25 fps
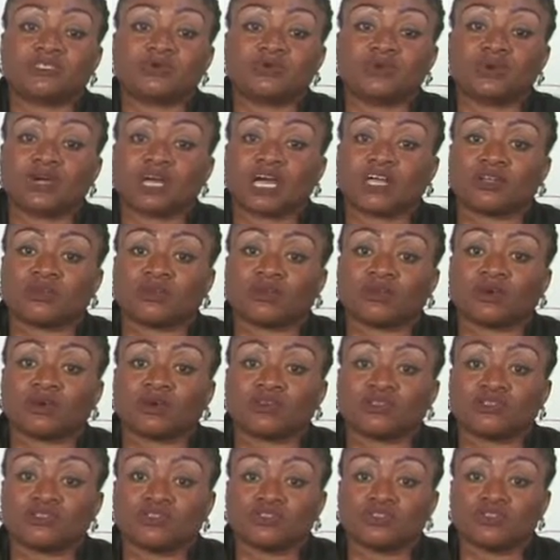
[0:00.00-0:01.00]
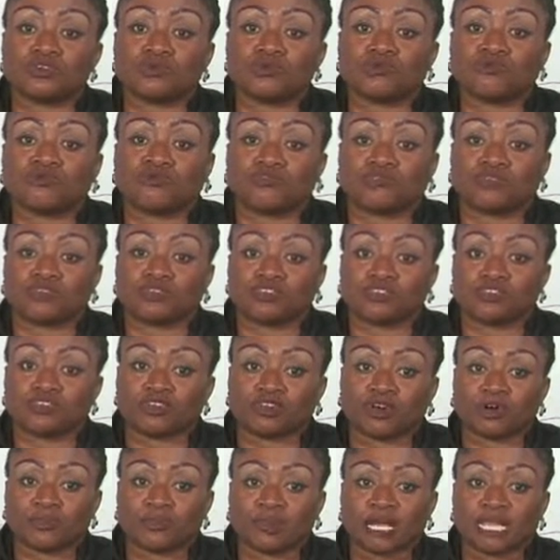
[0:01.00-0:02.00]
who cannot consume food
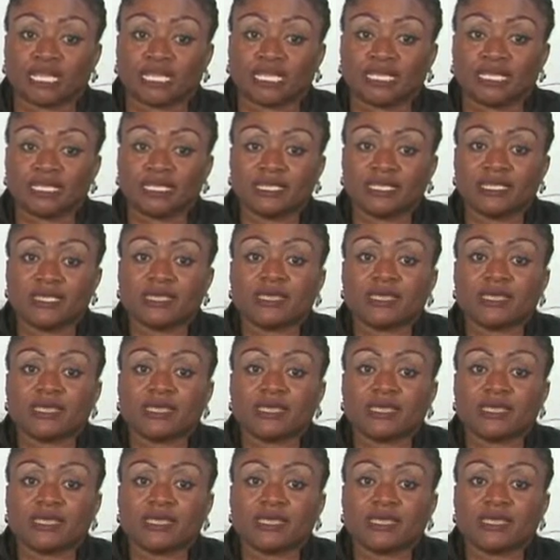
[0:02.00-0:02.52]
normally.